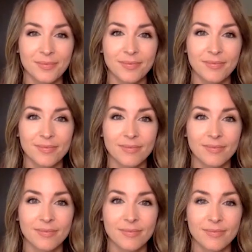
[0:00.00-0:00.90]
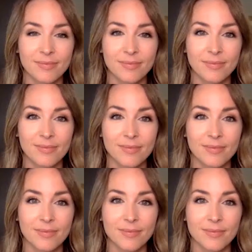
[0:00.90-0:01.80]

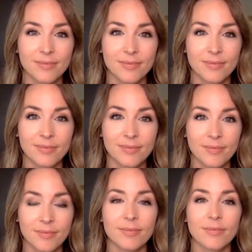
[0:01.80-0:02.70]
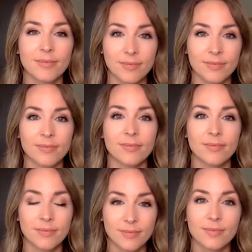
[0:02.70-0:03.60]

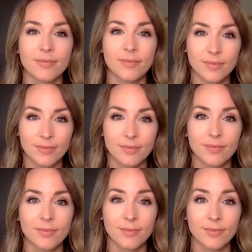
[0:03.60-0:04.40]
No words are spoken by the person on screen.